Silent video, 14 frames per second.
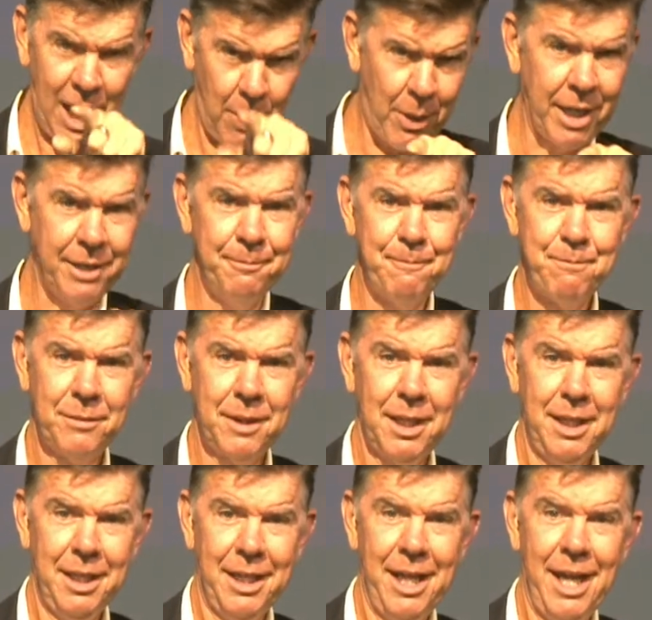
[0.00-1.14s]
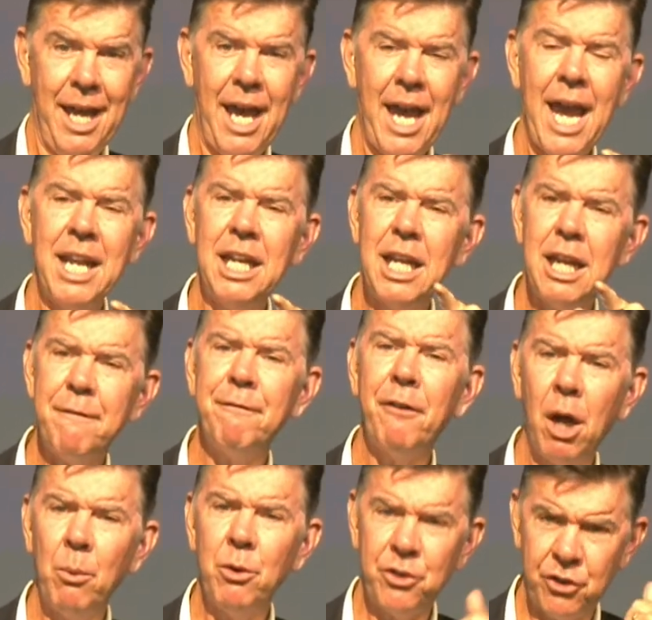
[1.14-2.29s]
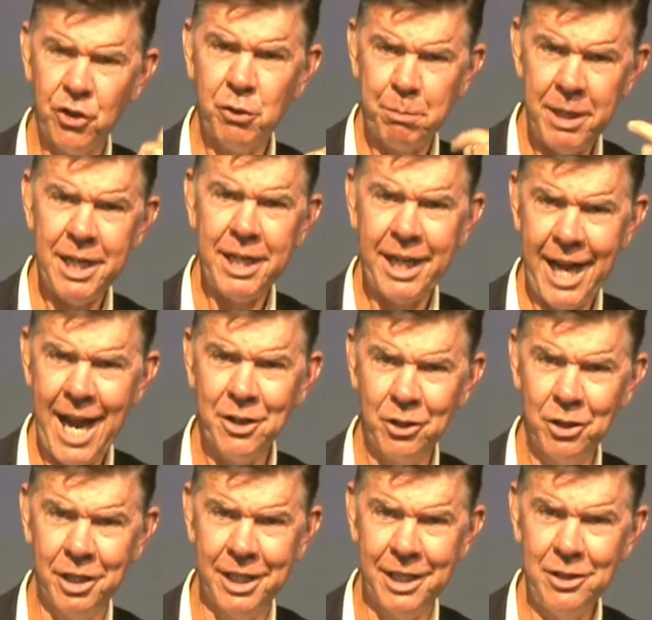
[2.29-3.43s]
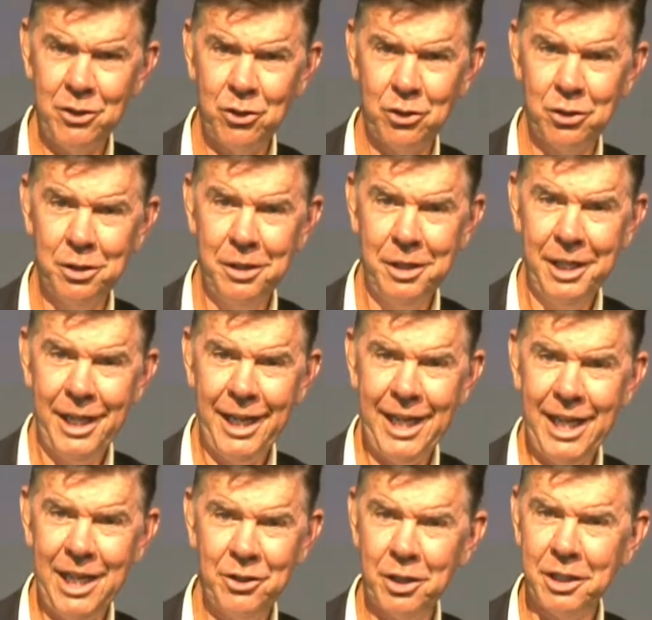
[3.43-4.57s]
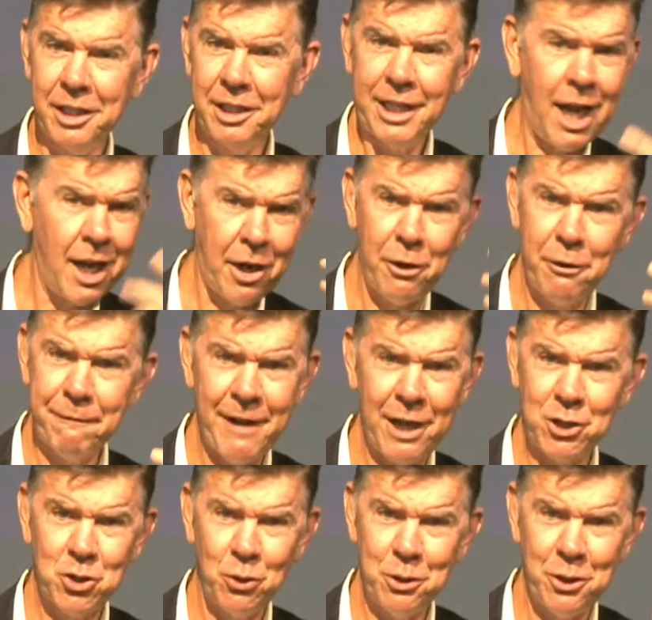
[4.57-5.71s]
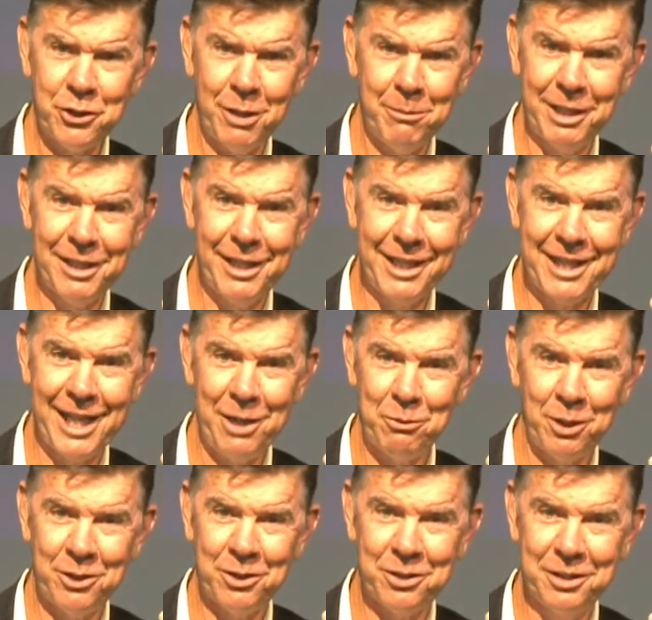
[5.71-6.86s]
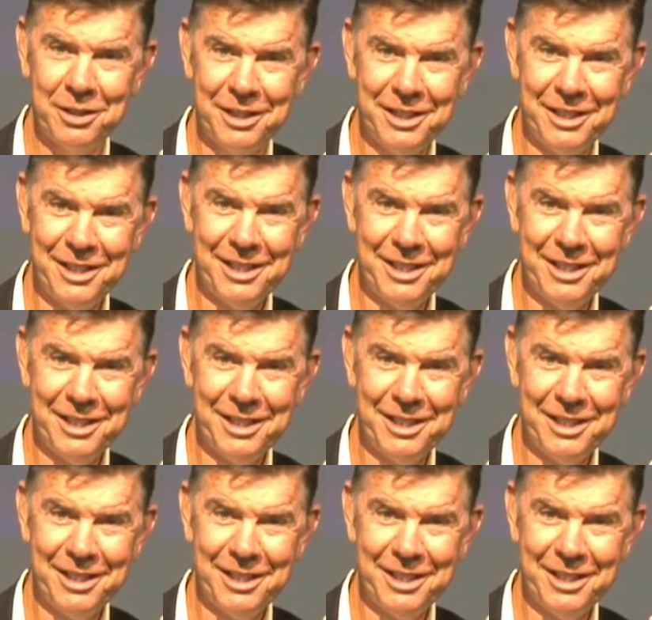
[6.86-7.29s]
That one. And if I was to speak Cantonese, is it gung ho fat choy or something like that? What's...